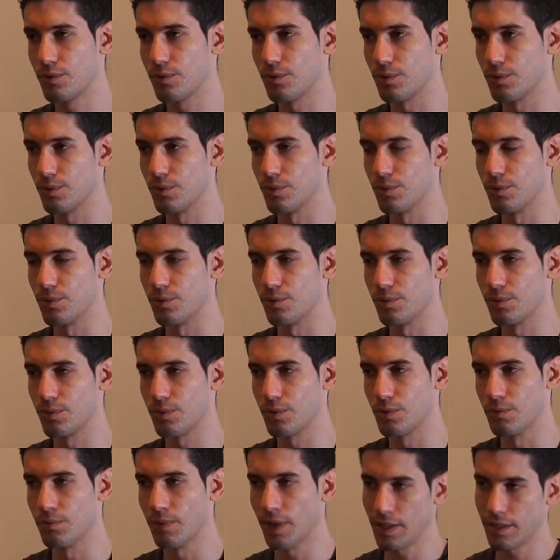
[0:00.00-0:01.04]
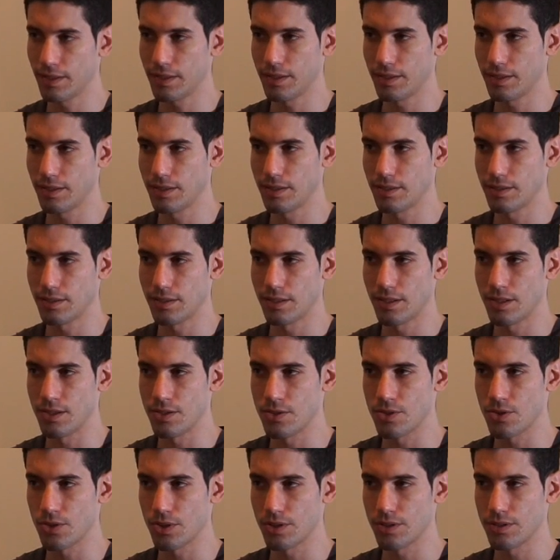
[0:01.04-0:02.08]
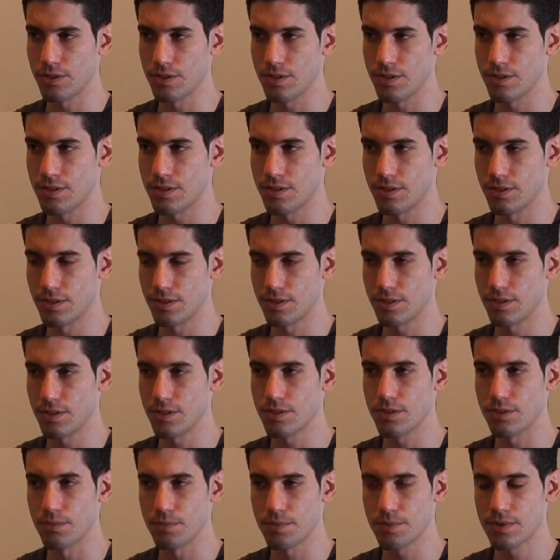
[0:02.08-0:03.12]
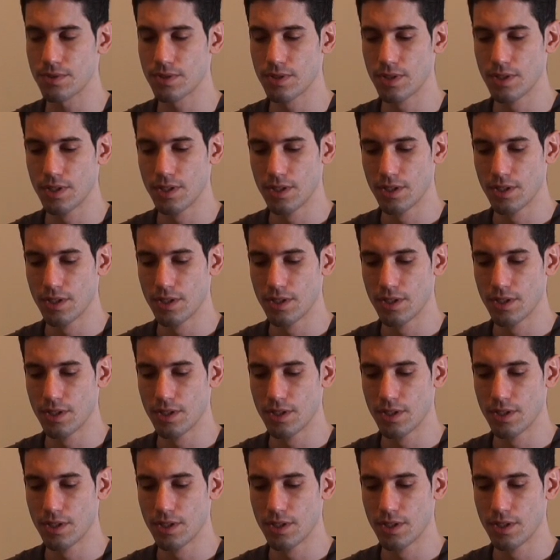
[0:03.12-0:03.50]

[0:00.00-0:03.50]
to to migrate and enjoy these these systems.